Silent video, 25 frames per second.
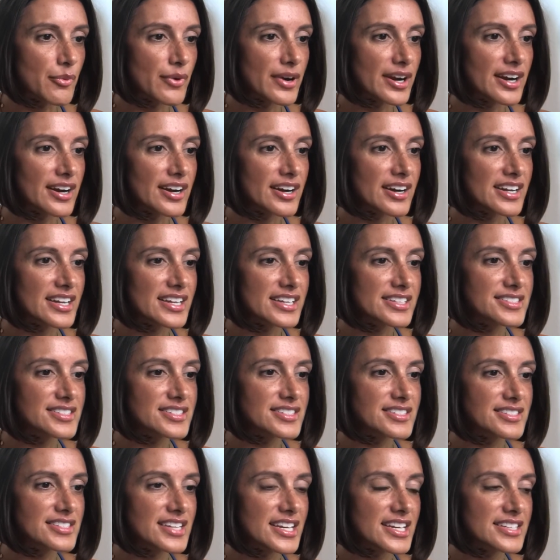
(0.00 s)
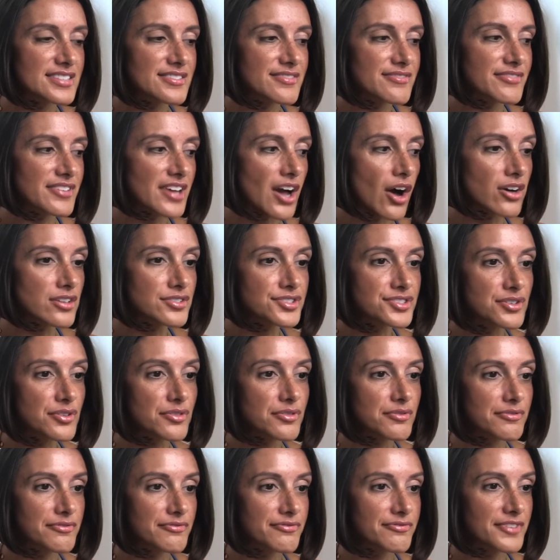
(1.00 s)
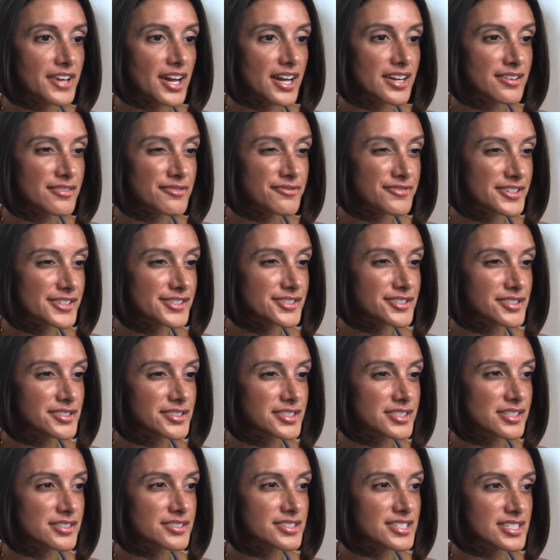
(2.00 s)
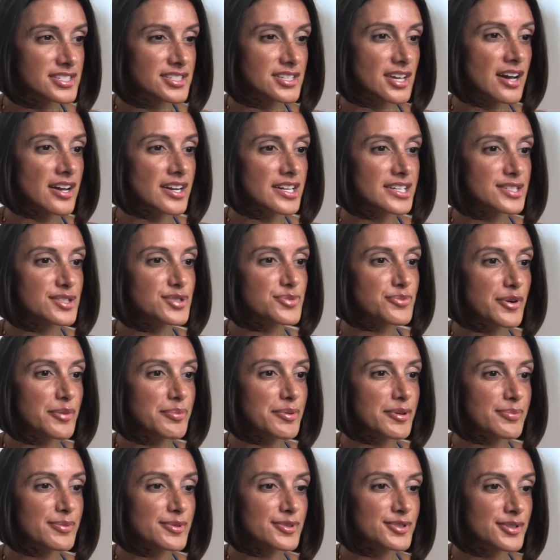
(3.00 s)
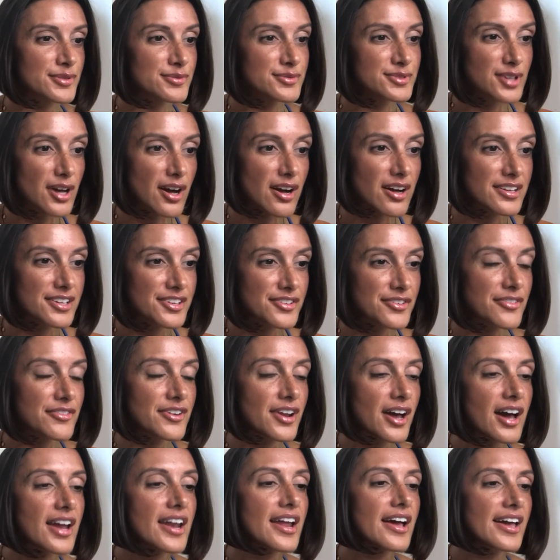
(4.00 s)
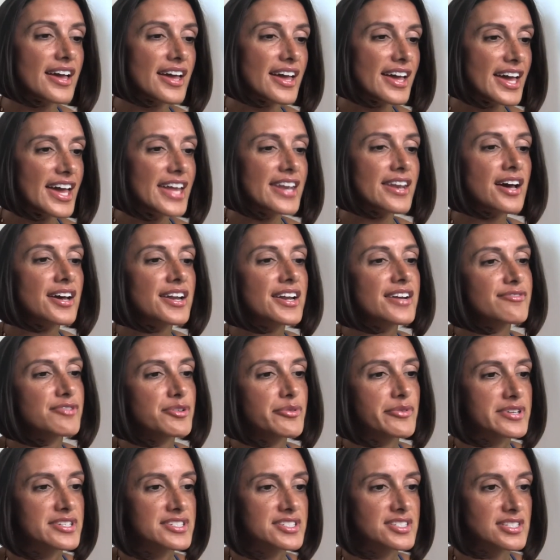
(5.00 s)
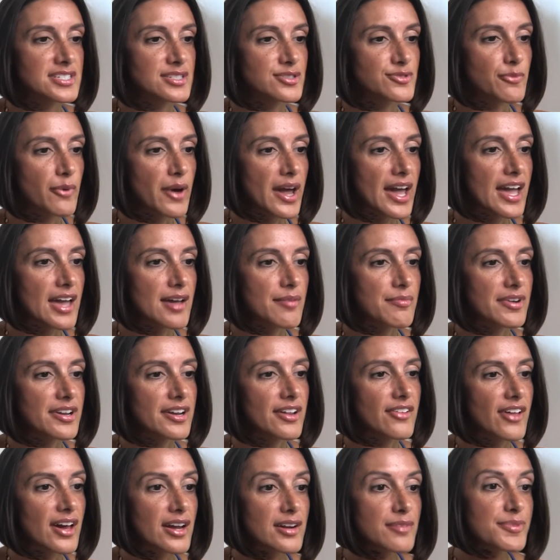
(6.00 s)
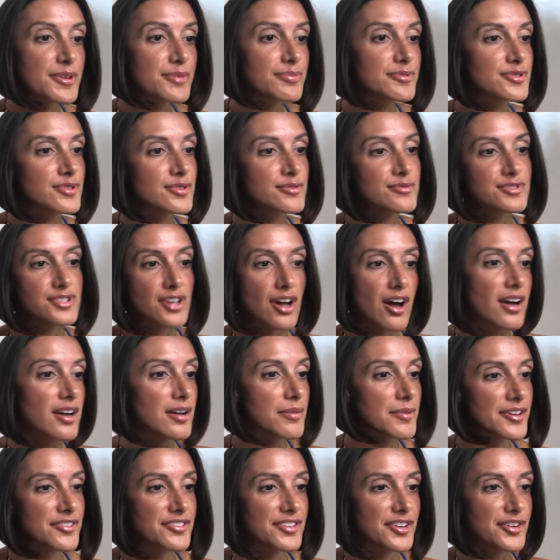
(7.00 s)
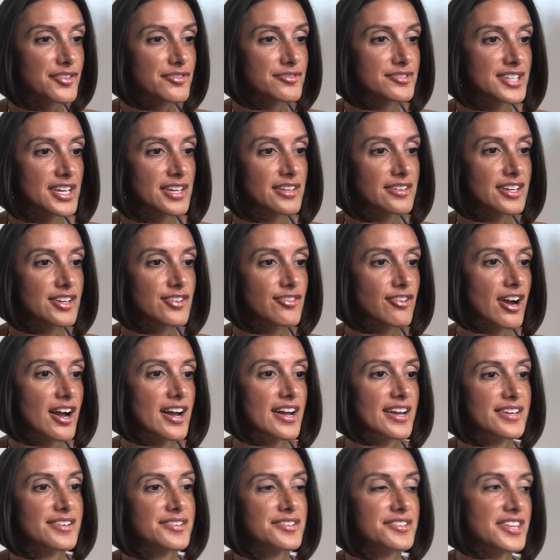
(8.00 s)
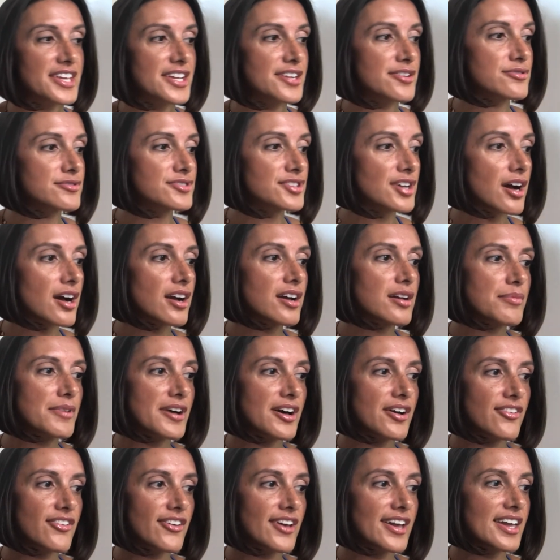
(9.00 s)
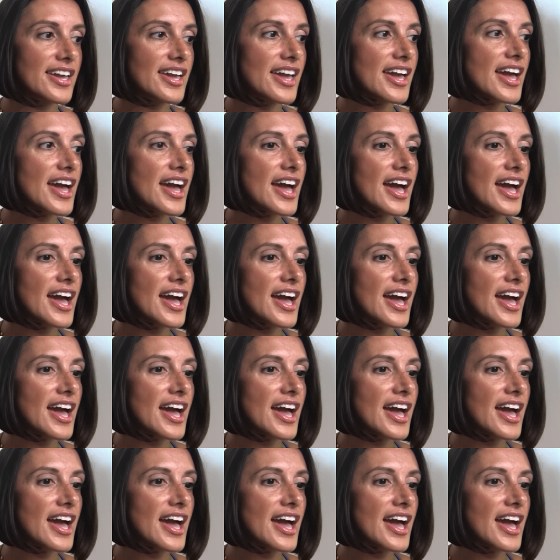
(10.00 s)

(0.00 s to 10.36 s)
where it also kind of feels a little dishonest, where people don't talk, not everyone is this way, but a lot of people don't talk about their daily grind. They don't talk about like